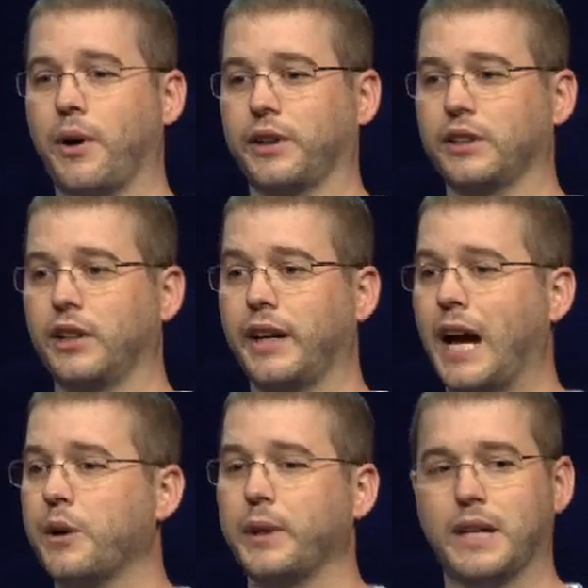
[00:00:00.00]
parking lot,
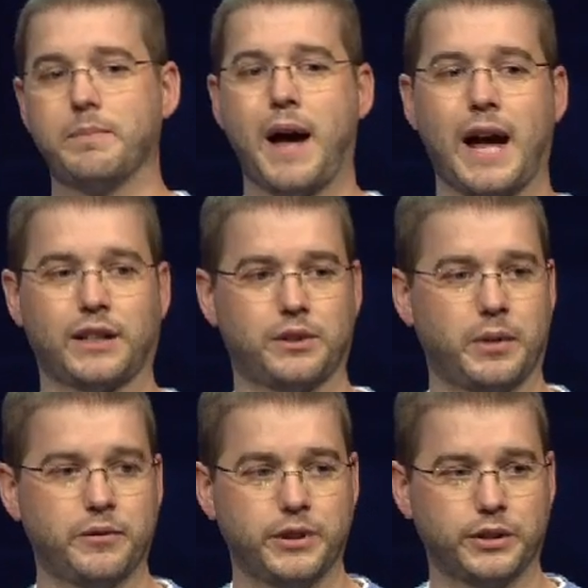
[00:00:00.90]
how do I get back to
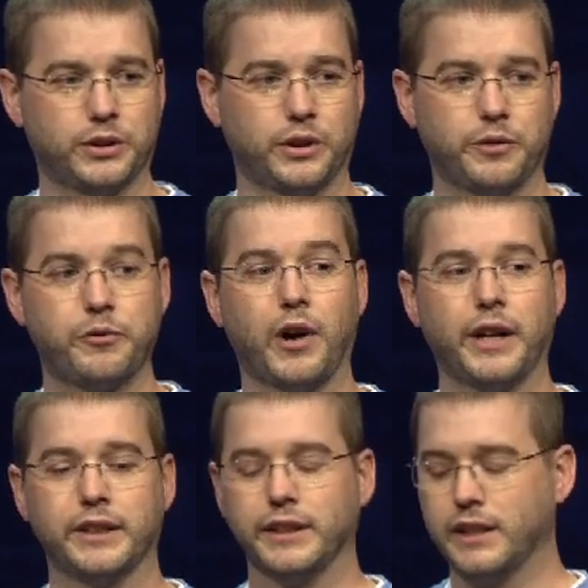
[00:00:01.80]
my vehicle and
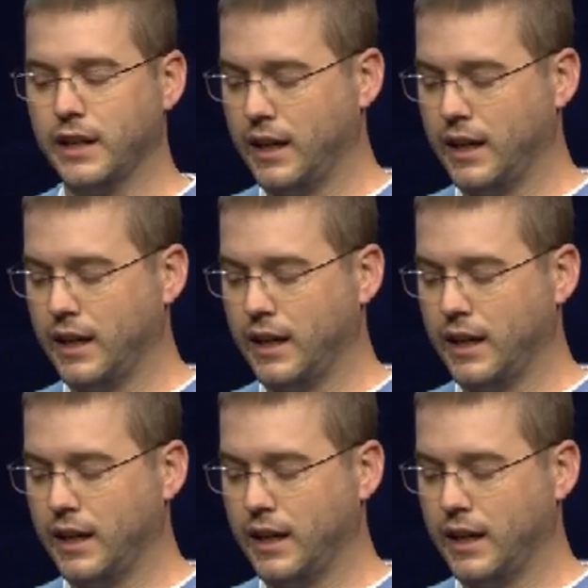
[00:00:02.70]
find it?